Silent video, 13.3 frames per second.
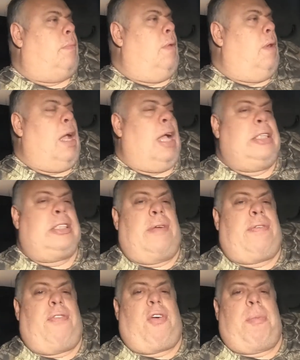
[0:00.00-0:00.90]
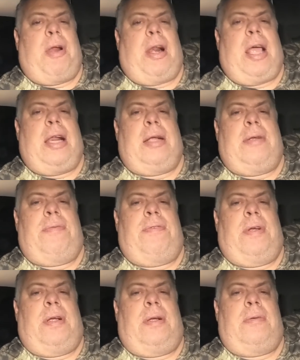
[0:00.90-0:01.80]
I suffer from a lot of
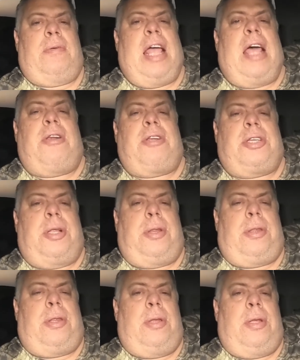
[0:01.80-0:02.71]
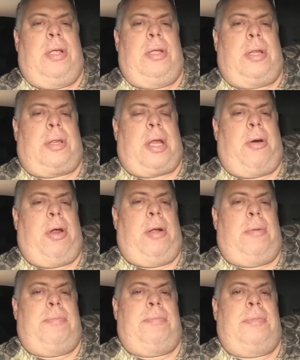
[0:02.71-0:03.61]
allergies in this
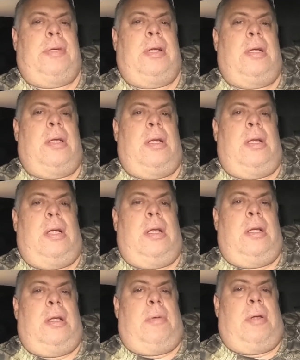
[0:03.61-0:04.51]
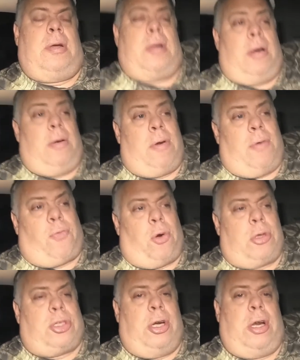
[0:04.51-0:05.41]
area. But
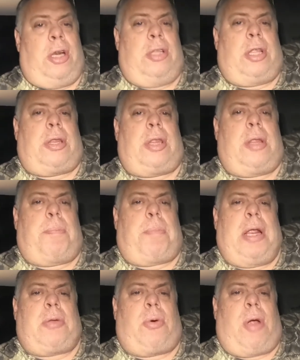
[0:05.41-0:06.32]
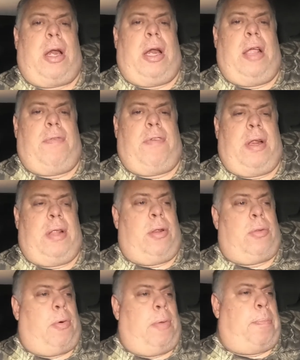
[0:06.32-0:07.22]
unfortunately, this is a place where I live, and it
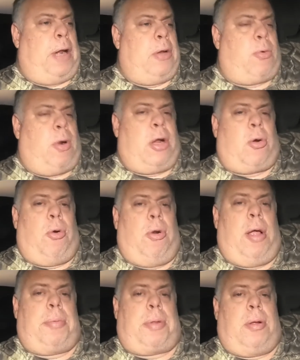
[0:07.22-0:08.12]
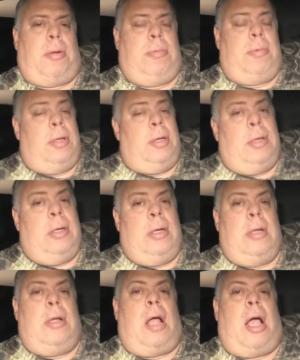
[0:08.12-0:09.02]
is a place where I grew up, so
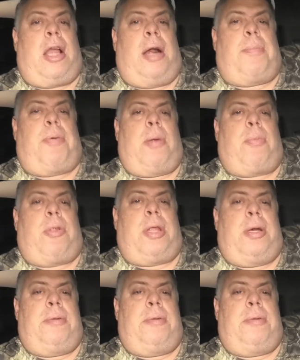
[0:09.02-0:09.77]
I got to put up with it.